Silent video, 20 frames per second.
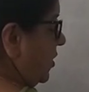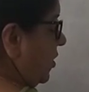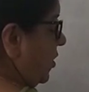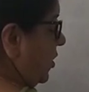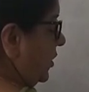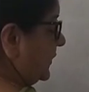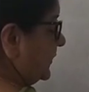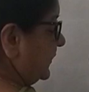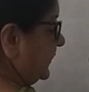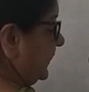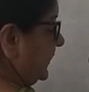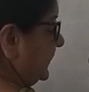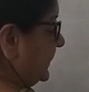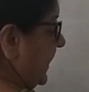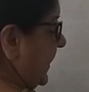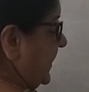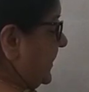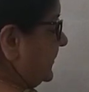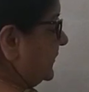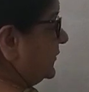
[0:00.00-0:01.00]

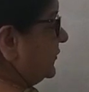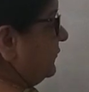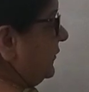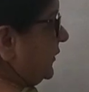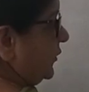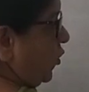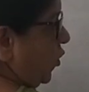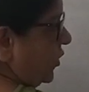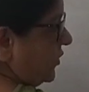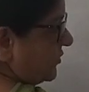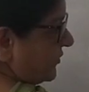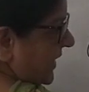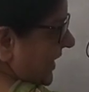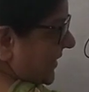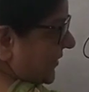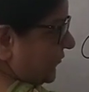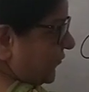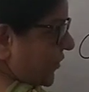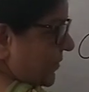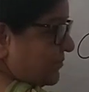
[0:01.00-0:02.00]
oxidized. We don't
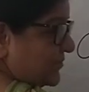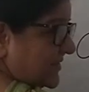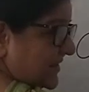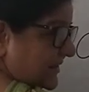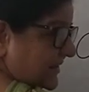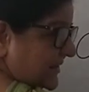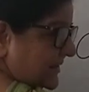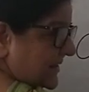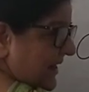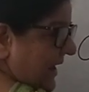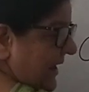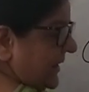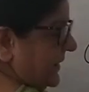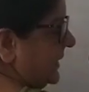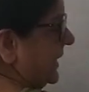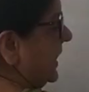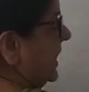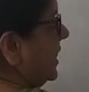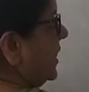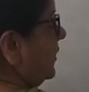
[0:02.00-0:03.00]
write from this
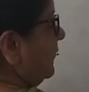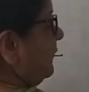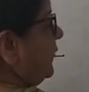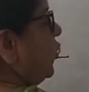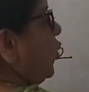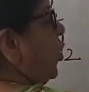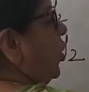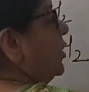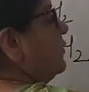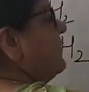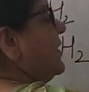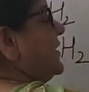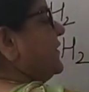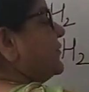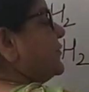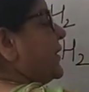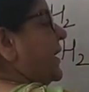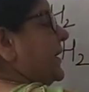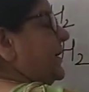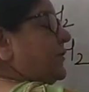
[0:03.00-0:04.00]
side. We
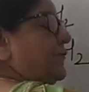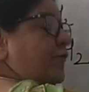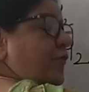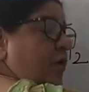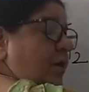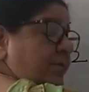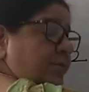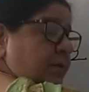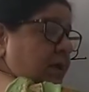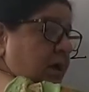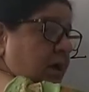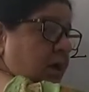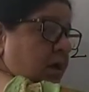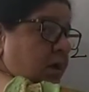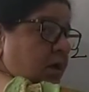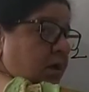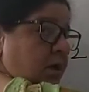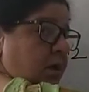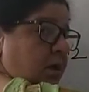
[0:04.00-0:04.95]
always write from the